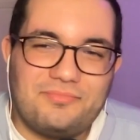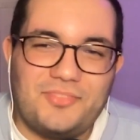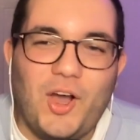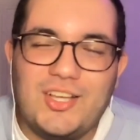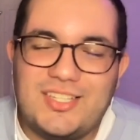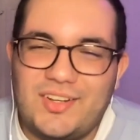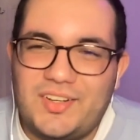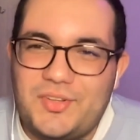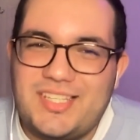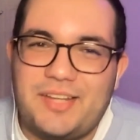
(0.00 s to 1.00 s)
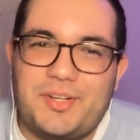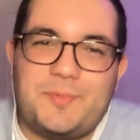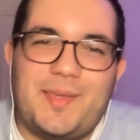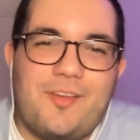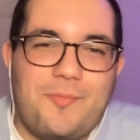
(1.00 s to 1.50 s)
I started the series
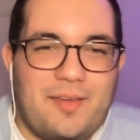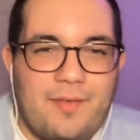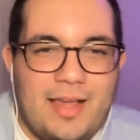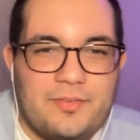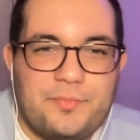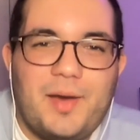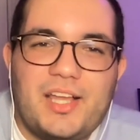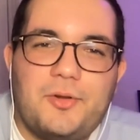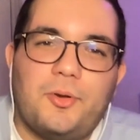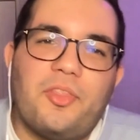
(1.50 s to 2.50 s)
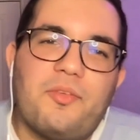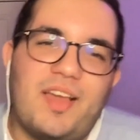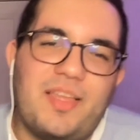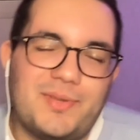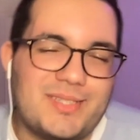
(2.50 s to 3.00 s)
being a big fan of Michael on the
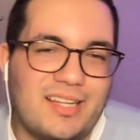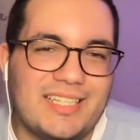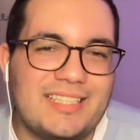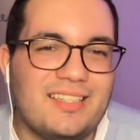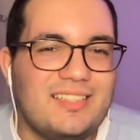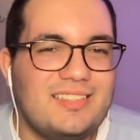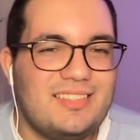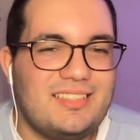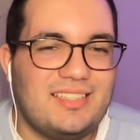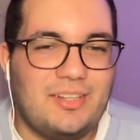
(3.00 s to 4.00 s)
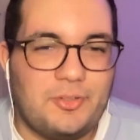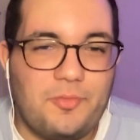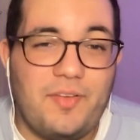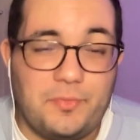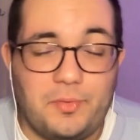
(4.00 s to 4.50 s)
faithful side,
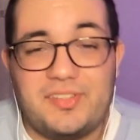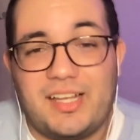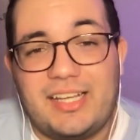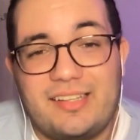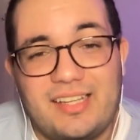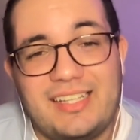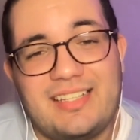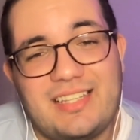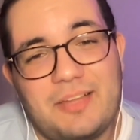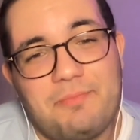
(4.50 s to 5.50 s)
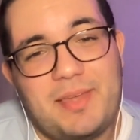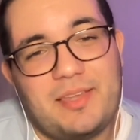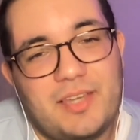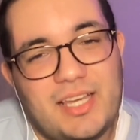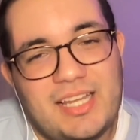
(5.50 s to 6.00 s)
and a
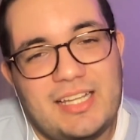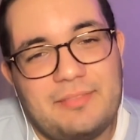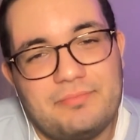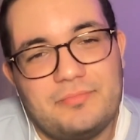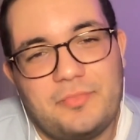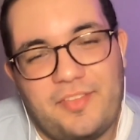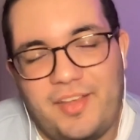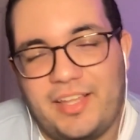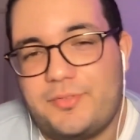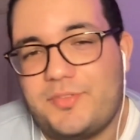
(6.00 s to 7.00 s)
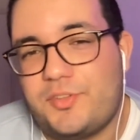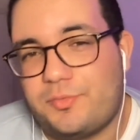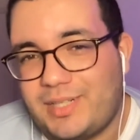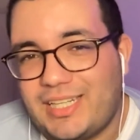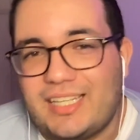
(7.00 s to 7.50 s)
big fan of
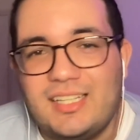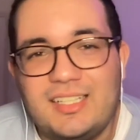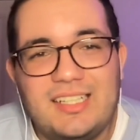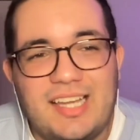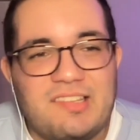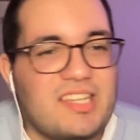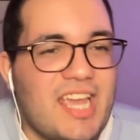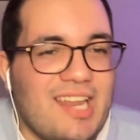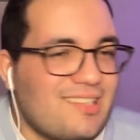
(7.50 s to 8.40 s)
Cirie in the end.